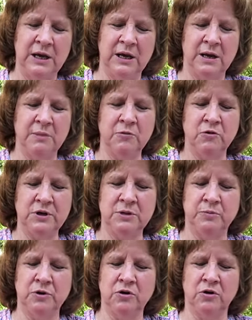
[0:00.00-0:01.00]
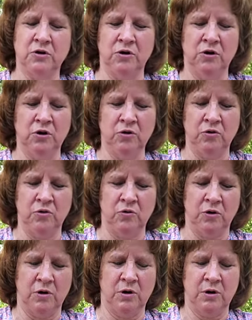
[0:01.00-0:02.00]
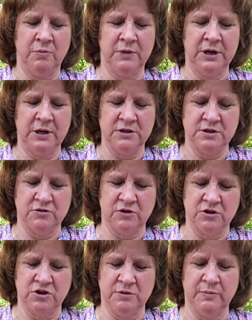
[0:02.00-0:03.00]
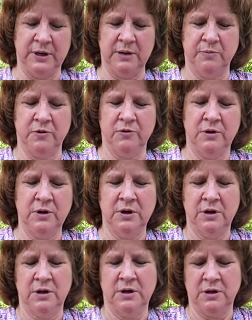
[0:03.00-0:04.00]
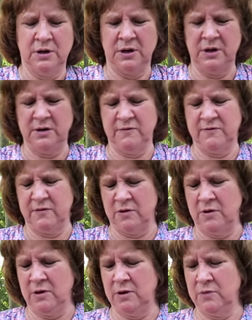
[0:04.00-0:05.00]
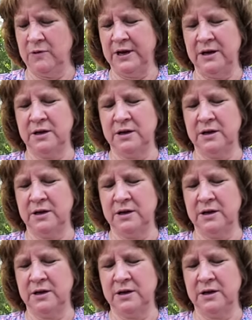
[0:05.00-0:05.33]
And I'm going to put glue on my construction paper. Kind of all around.